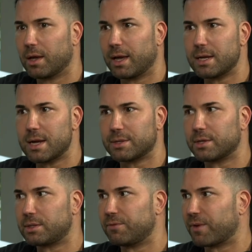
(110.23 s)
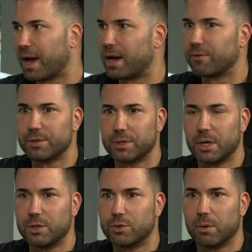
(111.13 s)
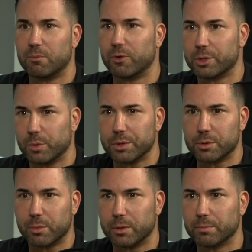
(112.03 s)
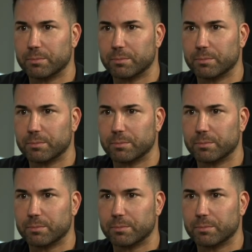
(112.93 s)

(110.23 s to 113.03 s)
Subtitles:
and SSD5 is a drum virtual instrument.